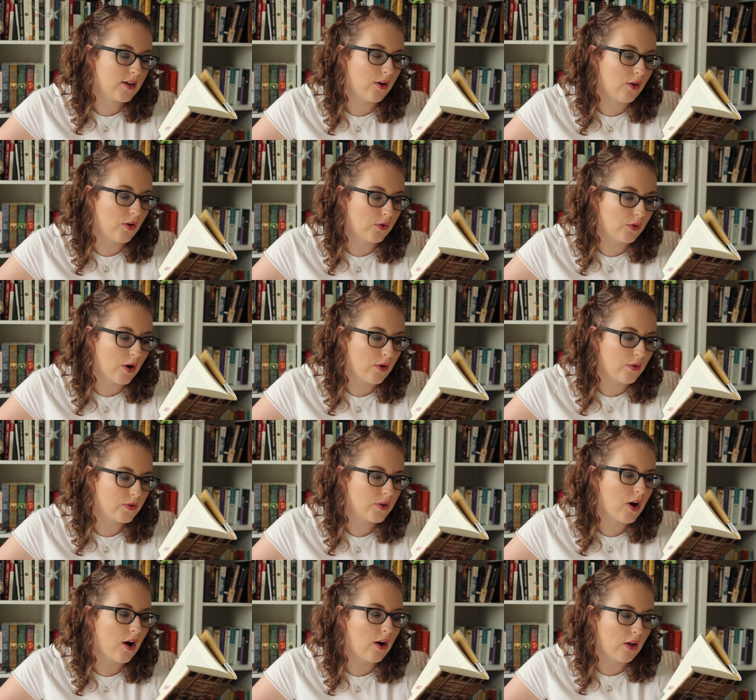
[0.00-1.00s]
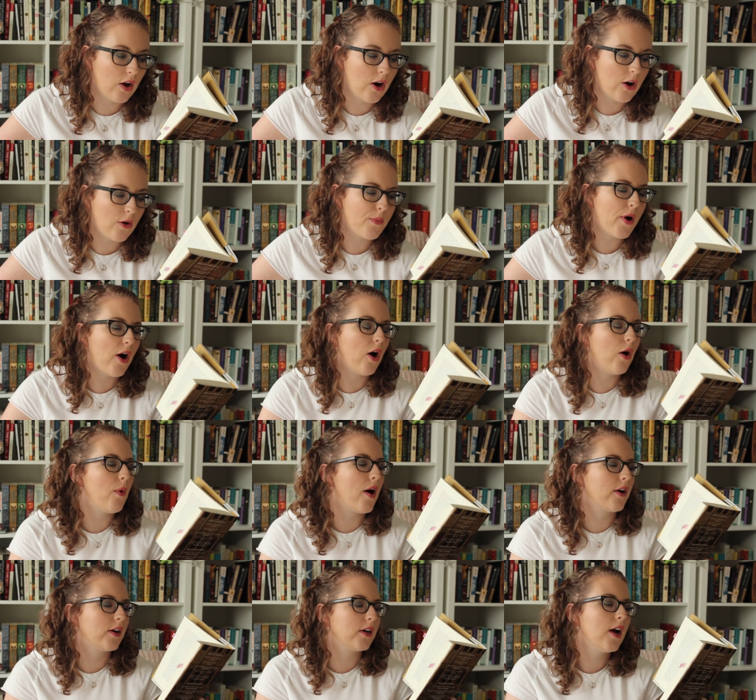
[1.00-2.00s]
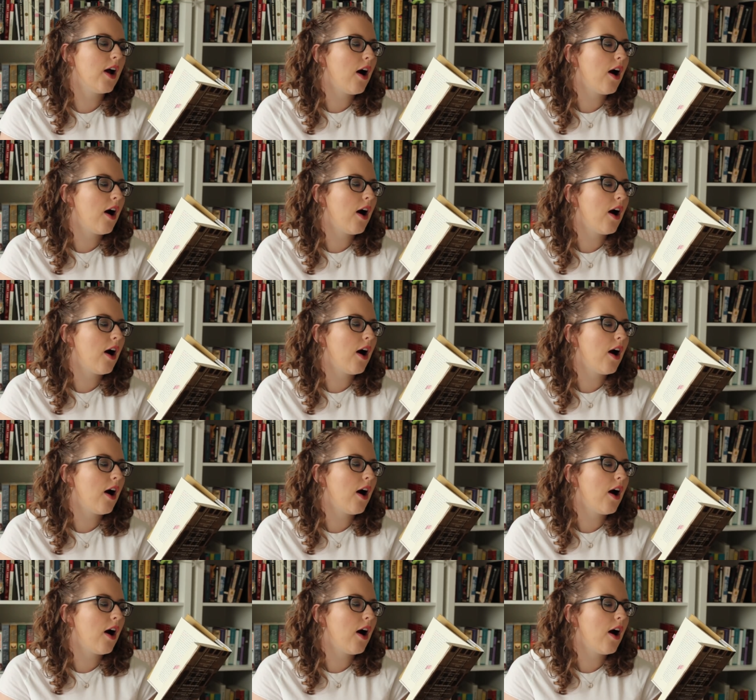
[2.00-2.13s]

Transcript: all growth, all hope, all water,